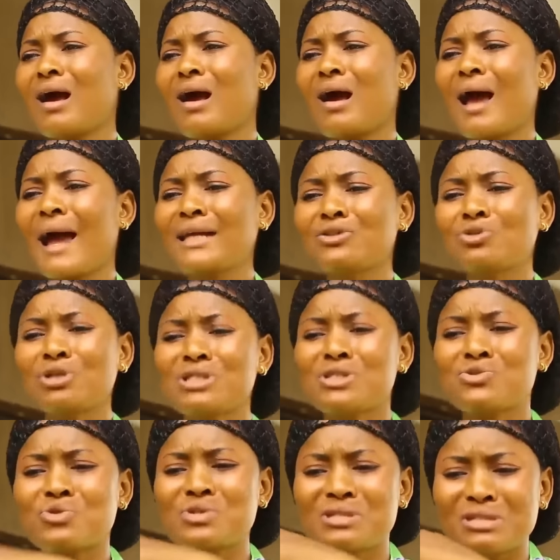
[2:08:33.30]
I thought it
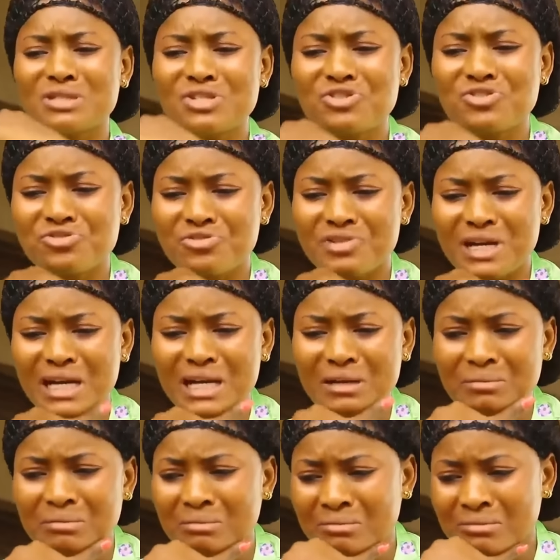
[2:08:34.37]
was a dream.